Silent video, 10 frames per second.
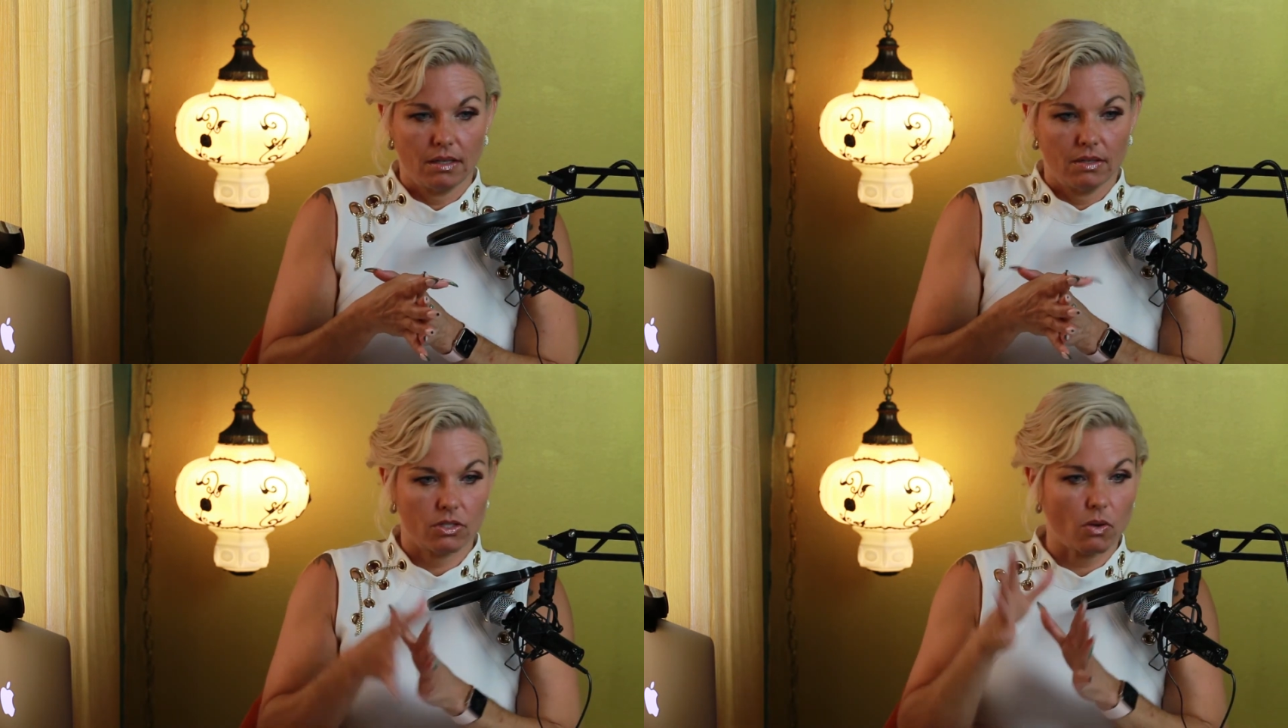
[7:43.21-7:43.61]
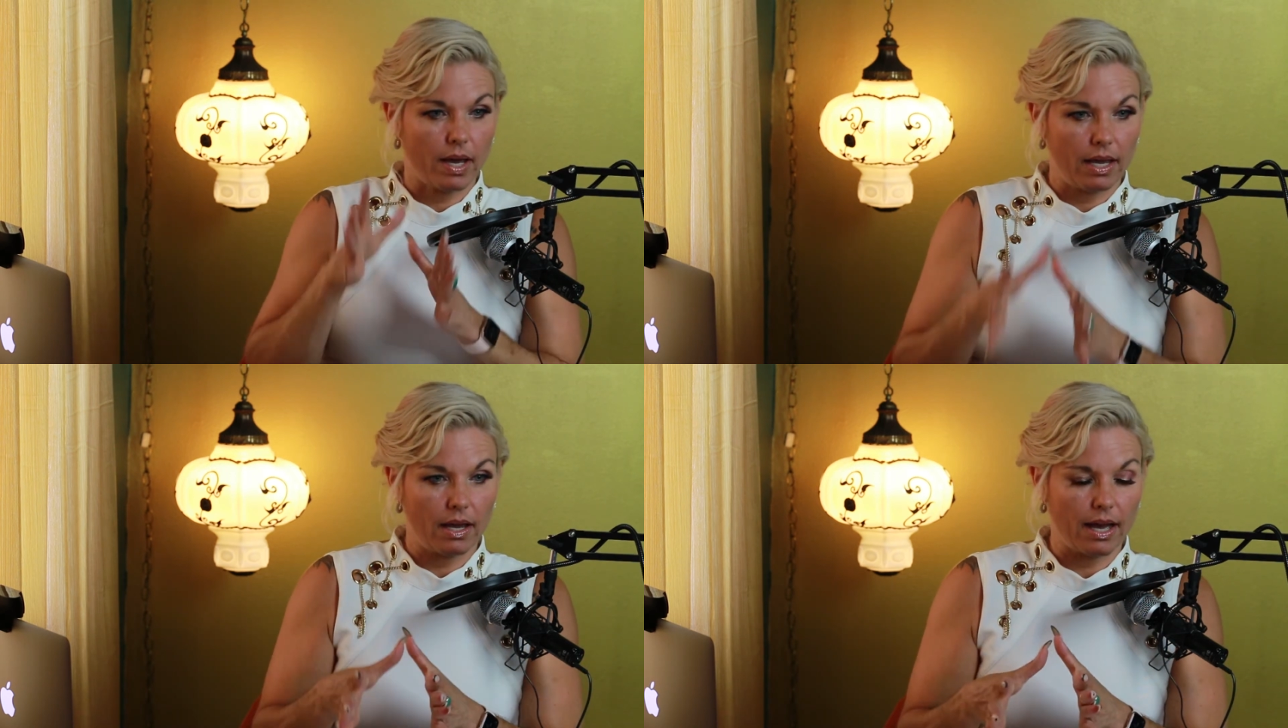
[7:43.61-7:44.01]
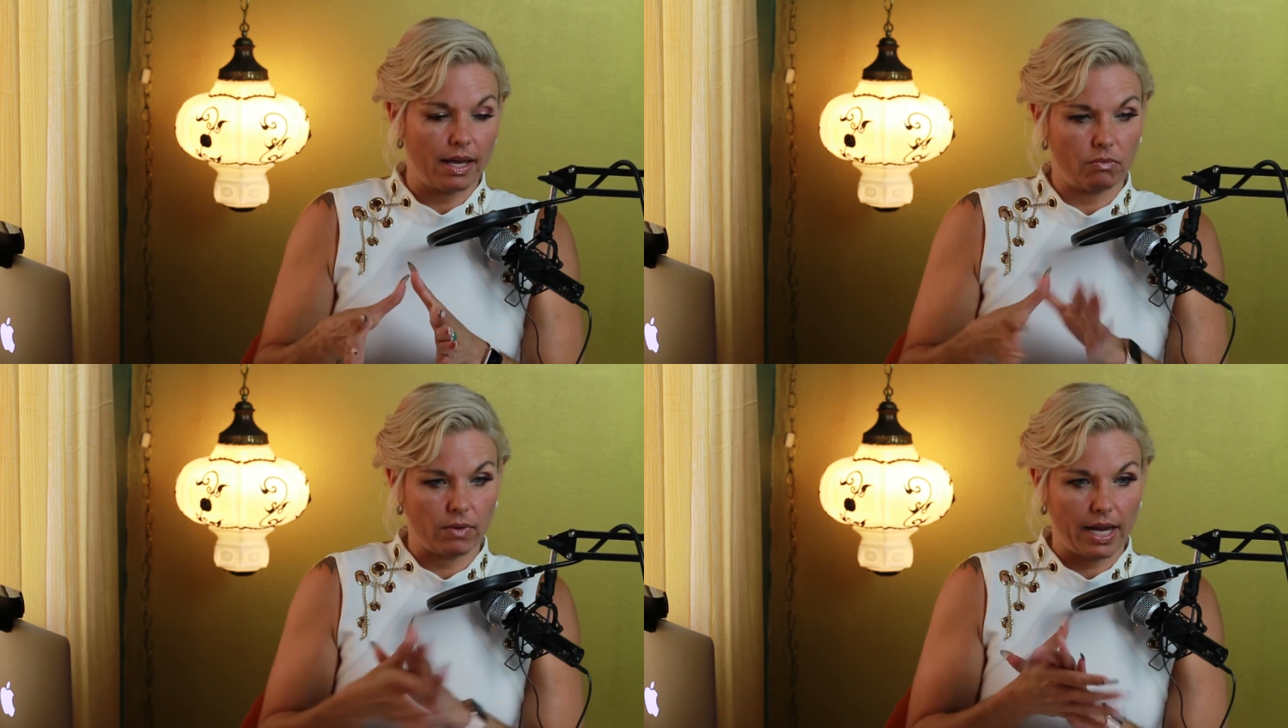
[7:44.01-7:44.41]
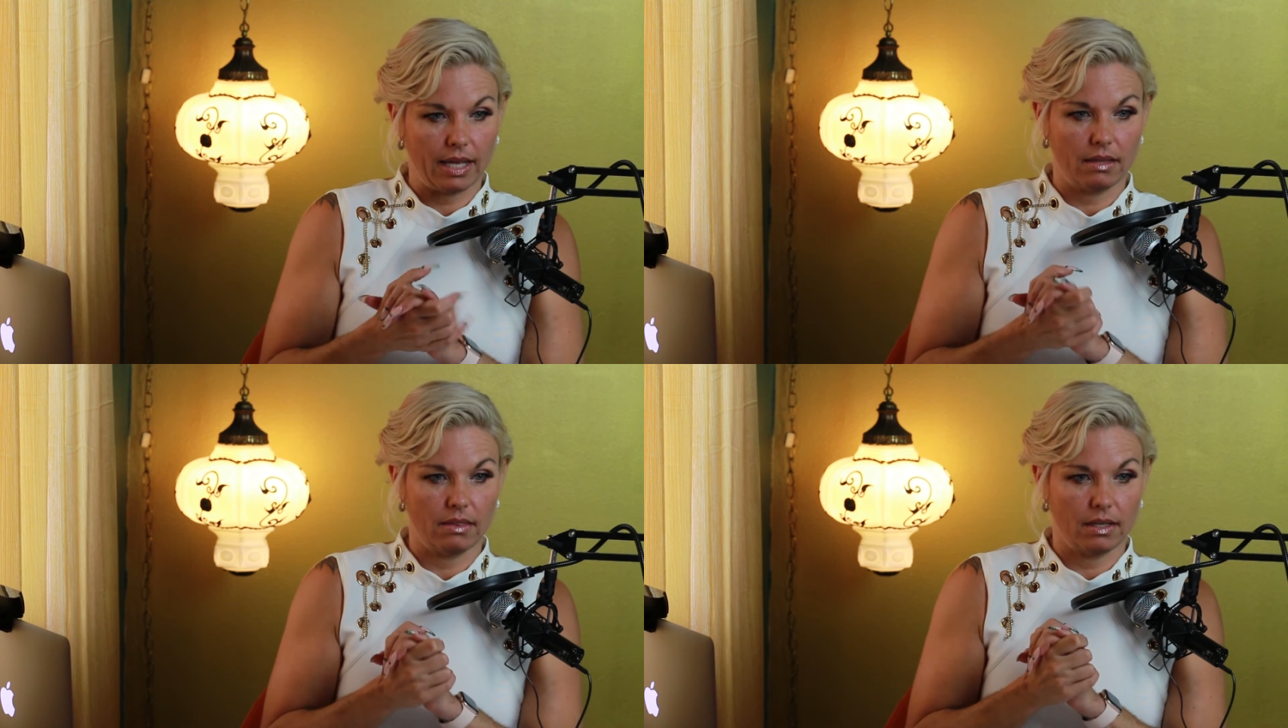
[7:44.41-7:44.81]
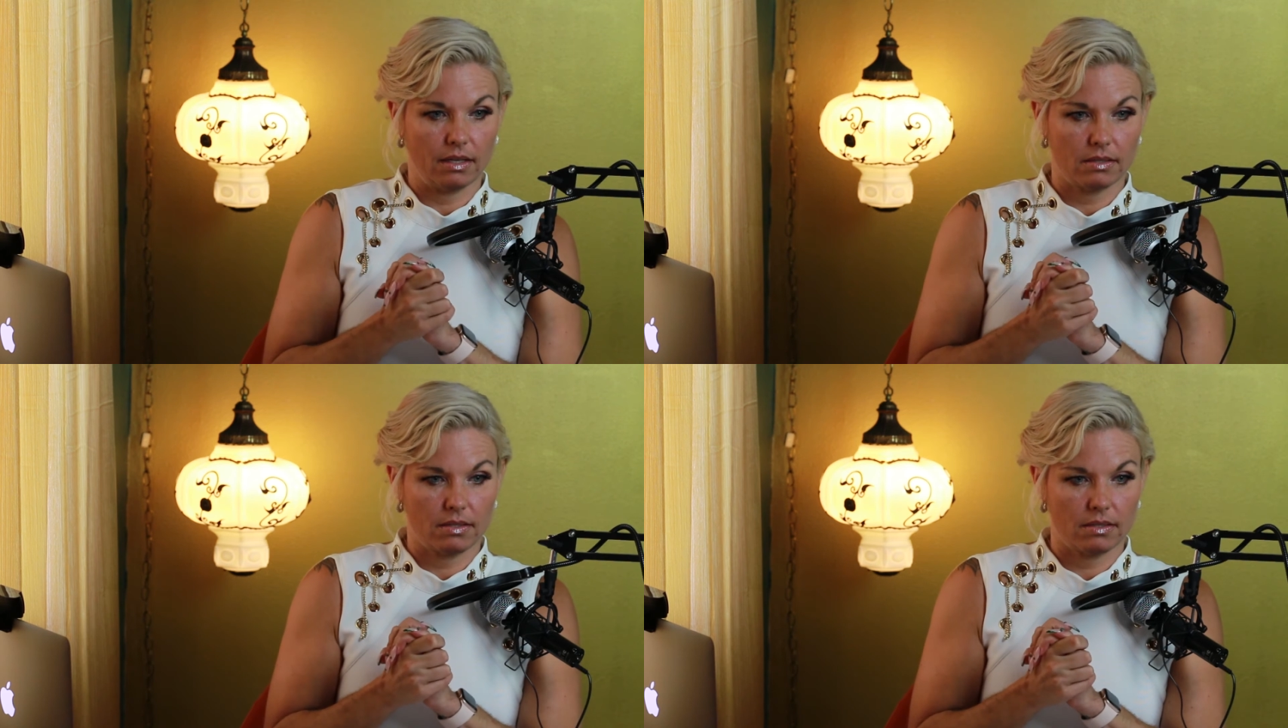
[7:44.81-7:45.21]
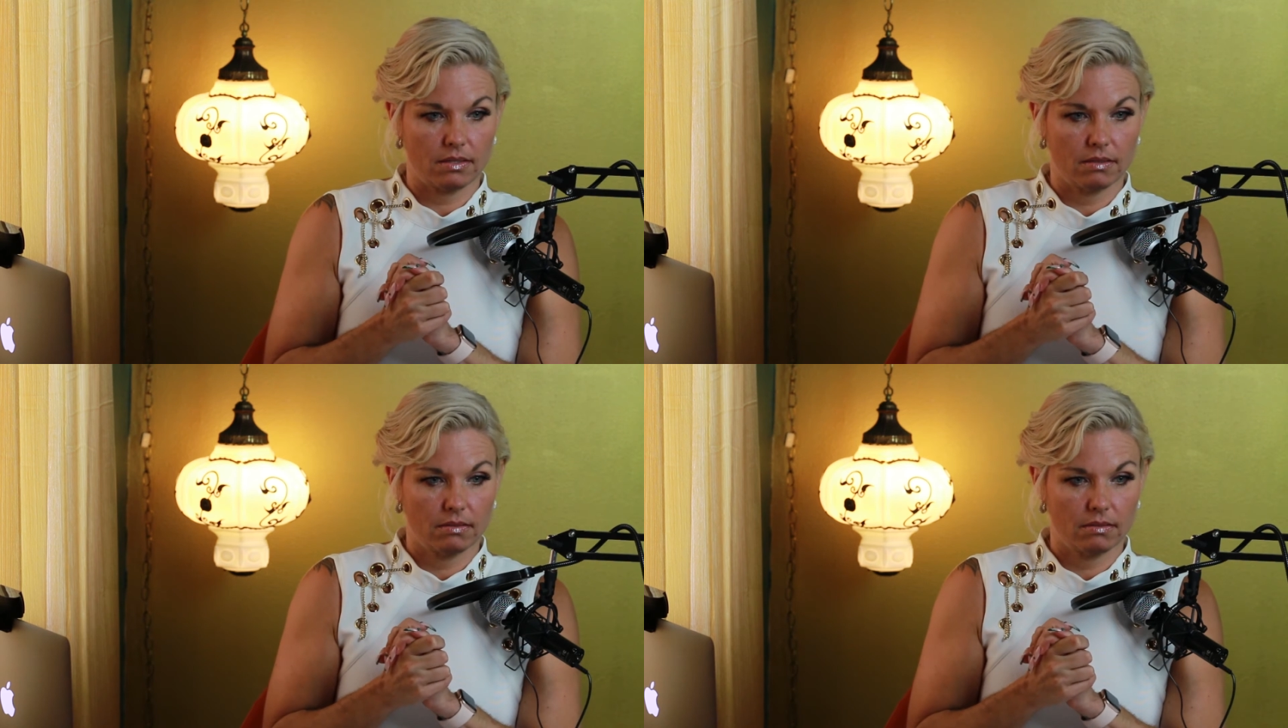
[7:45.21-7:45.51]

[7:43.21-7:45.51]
so I, I ran this